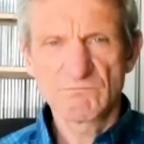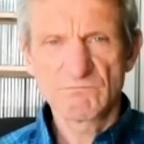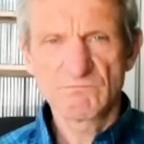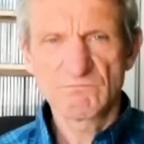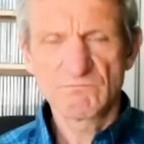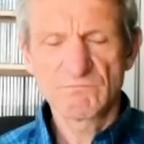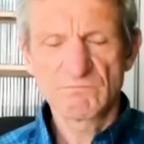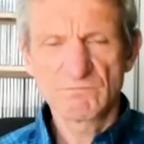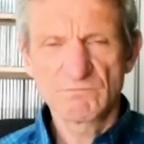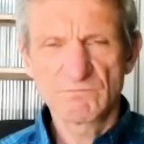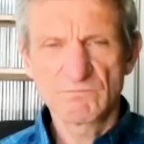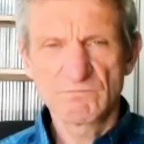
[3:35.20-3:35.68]

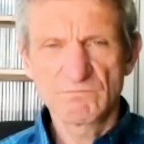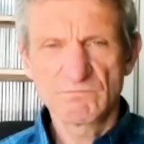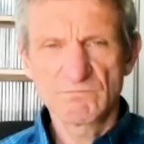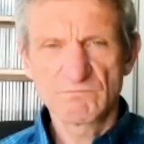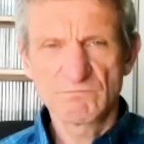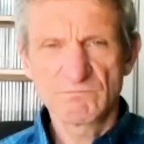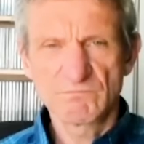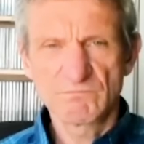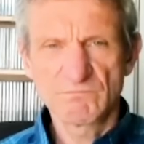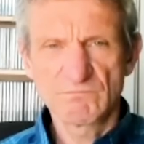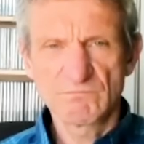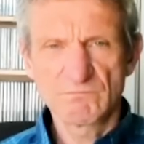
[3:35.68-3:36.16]

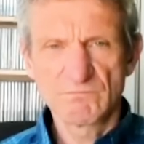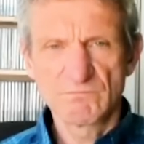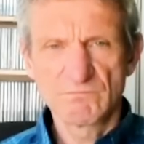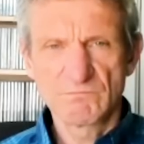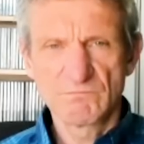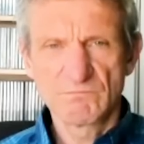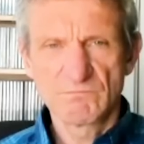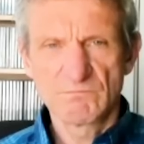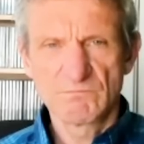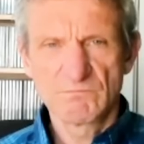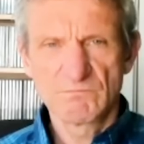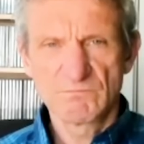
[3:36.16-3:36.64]

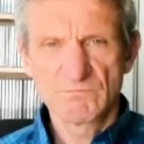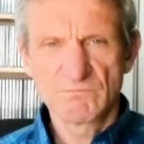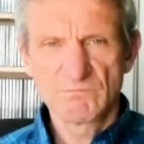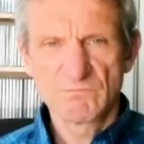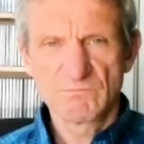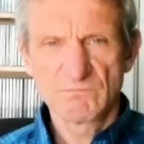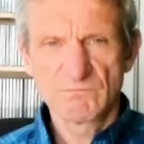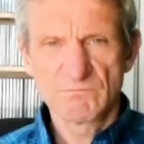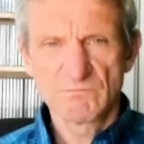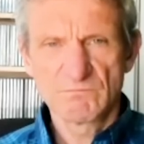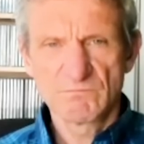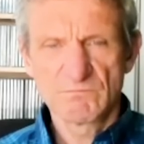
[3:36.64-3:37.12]

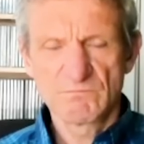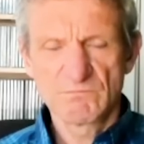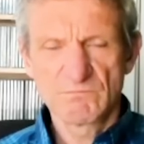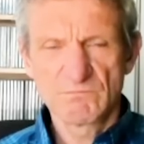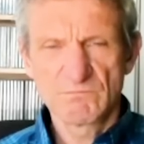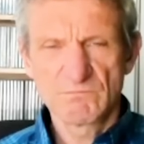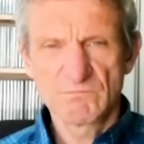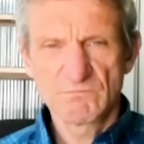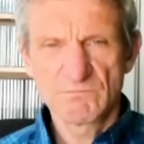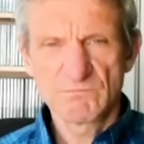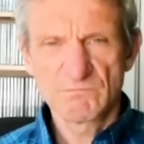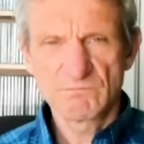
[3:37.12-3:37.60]

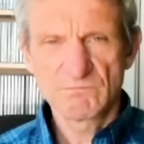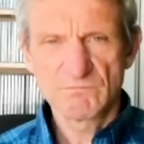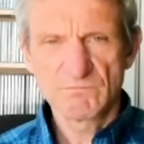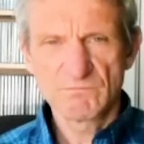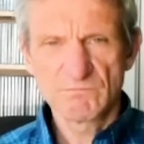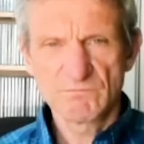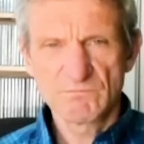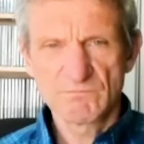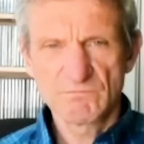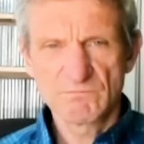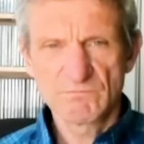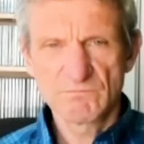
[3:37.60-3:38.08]

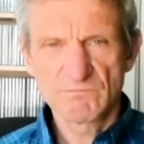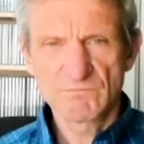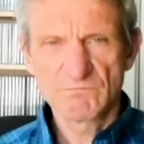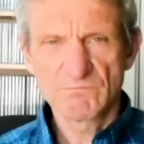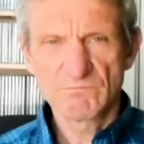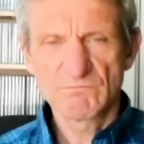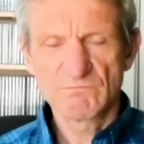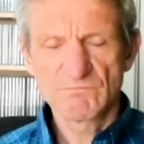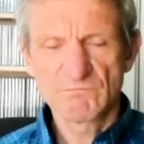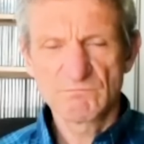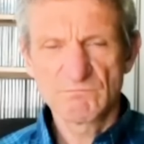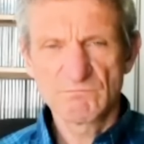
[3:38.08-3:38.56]

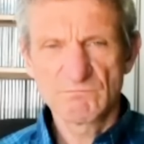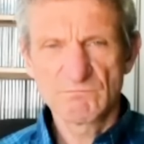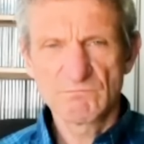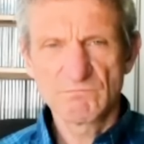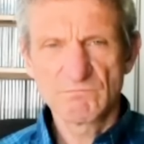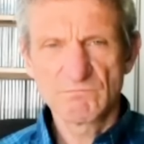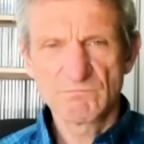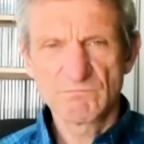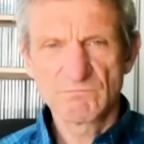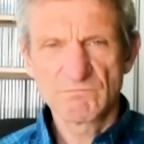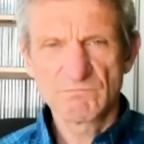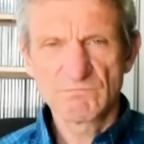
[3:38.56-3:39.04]

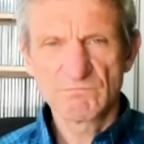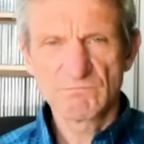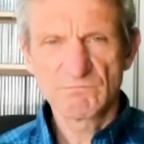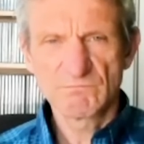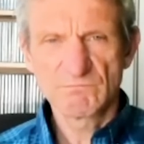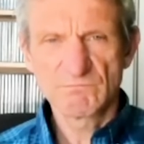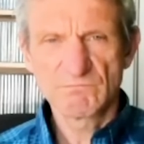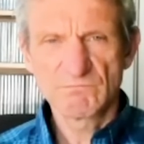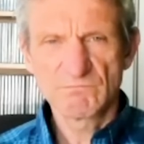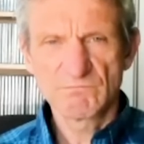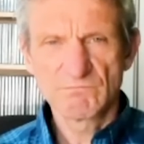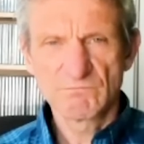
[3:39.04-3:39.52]

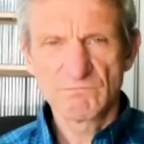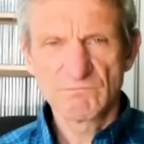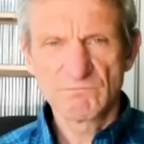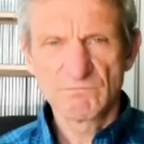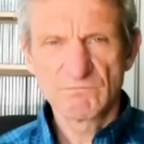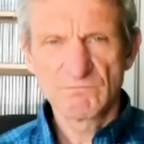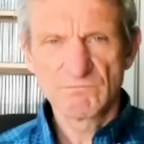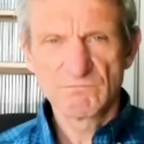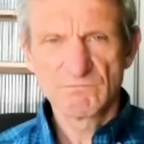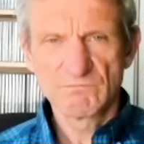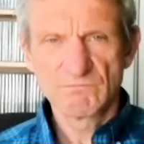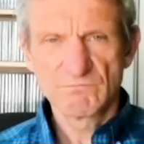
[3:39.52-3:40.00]

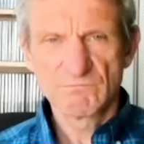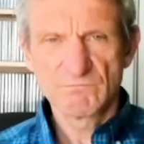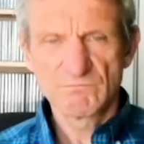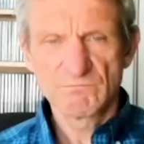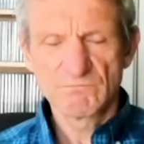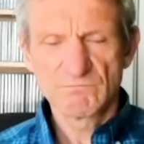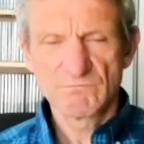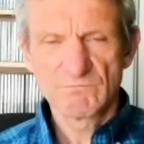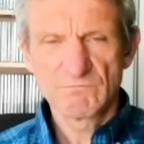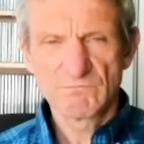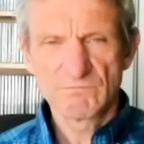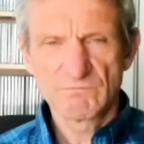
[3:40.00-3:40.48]

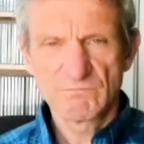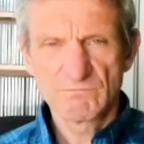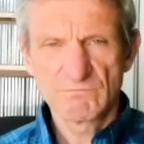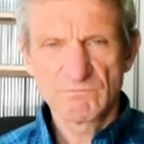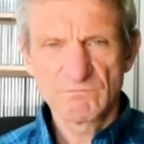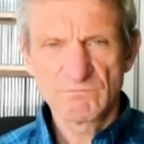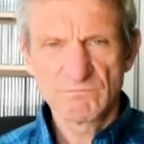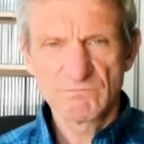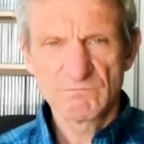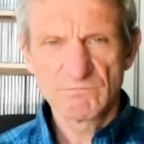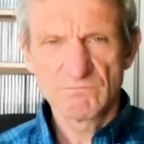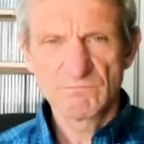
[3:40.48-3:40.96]

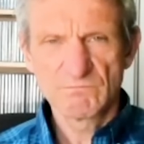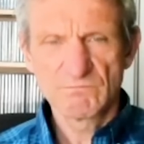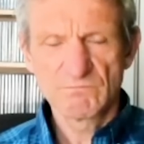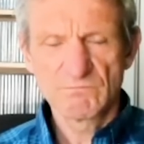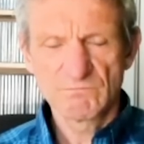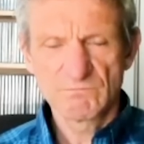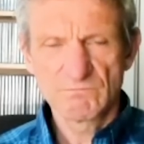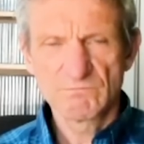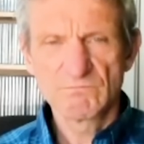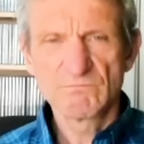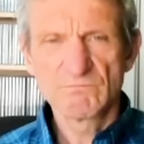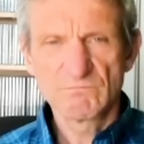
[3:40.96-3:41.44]

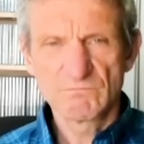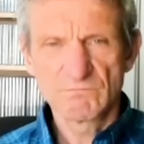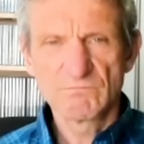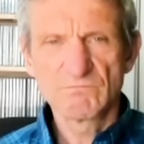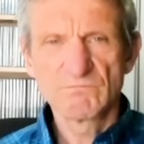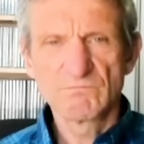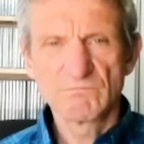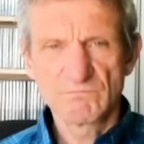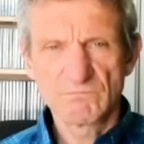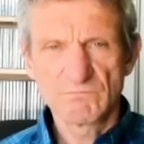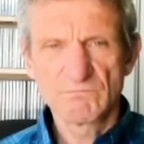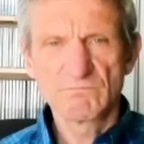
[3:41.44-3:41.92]

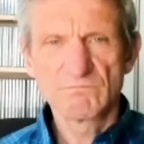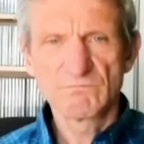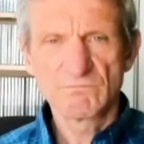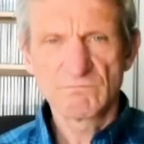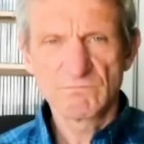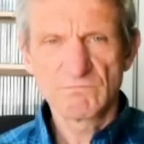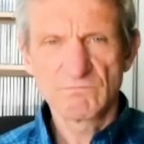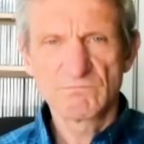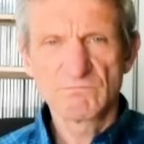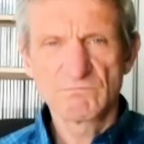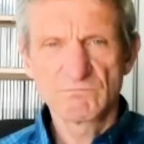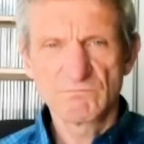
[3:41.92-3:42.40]

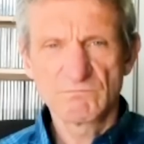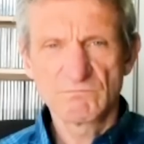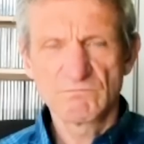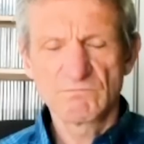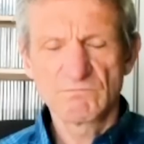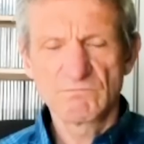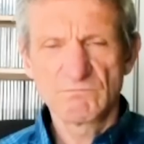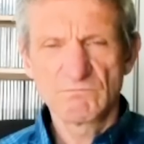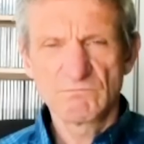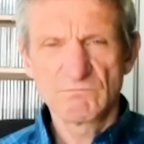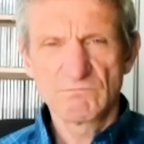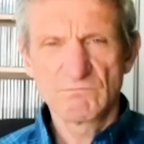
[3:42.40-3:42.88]

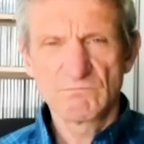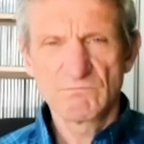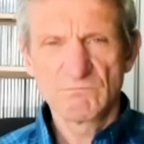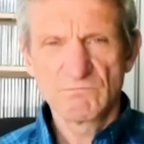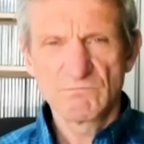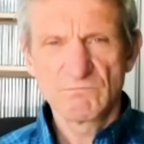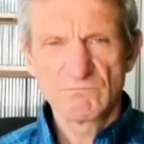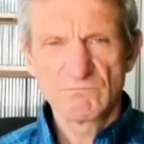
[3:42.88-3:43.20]
The person shown says nothing.